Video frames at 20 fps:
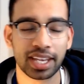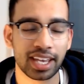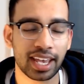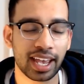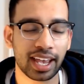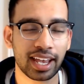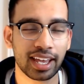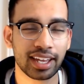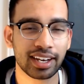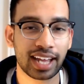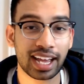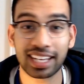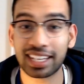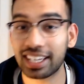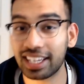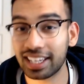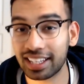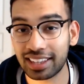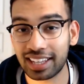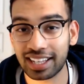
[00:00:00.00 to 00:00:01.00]
And I
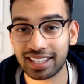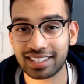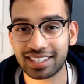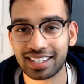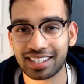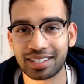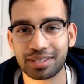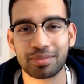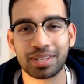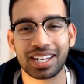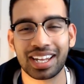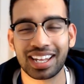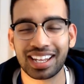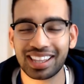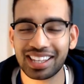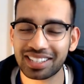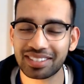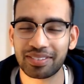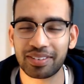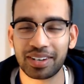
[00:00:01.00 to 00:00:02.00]
get that sentiment. In
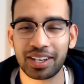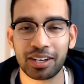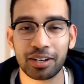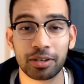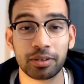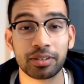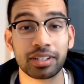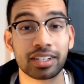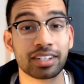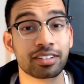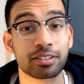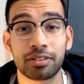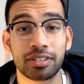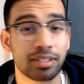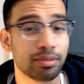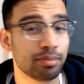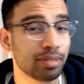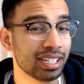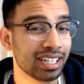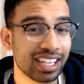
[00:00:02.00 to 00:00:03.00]
this video, there's going to
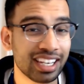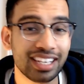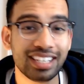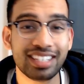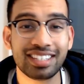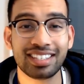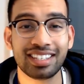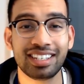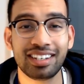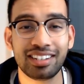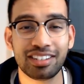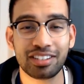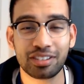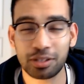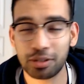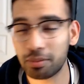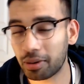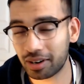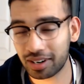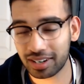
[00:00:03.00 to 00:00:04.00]
be an easy
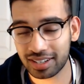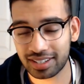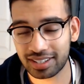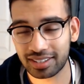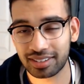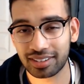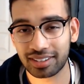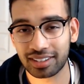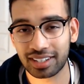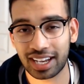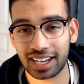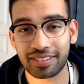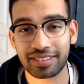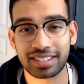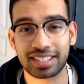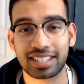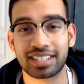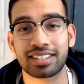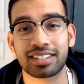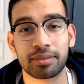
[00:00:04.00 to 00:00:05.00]
two-part kind of
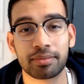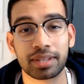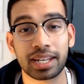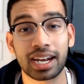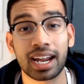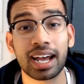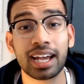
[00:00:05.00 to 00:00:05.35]
system that I